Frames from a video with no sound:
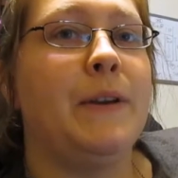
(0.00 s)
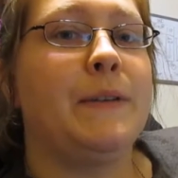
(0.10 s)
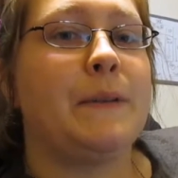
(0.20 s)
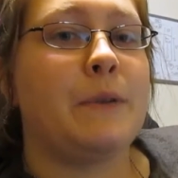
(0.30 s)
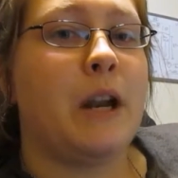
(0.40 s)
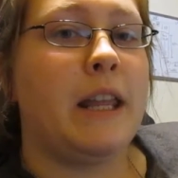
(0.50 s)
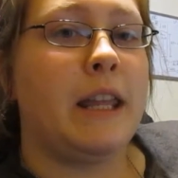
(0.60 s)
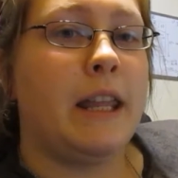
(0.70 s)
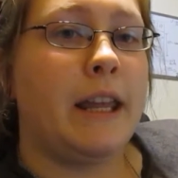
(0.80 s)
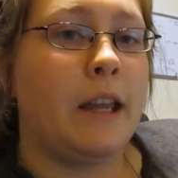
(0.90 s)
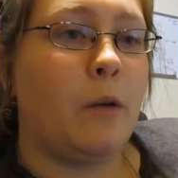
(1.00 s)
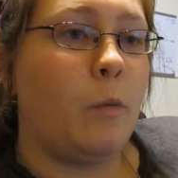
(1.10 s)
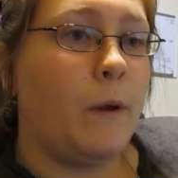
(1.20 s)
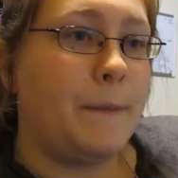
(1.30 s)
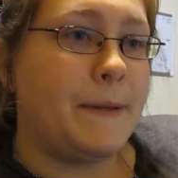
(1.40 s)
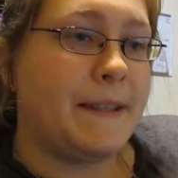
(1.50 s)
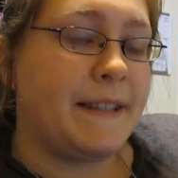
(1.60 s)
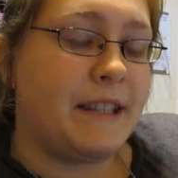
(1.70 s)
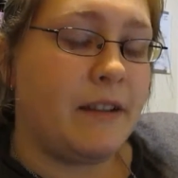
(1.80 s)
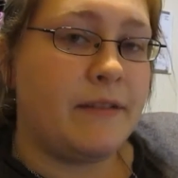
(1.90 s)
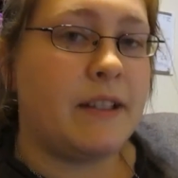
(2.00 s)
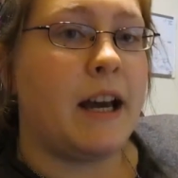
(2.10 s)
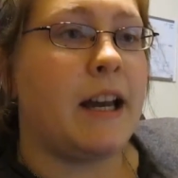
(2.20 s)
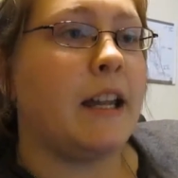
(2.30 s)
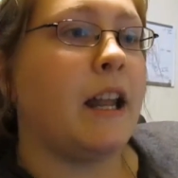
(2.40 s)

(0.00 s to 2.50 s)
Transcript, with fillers: So I'm trying to get like whips and stuff done.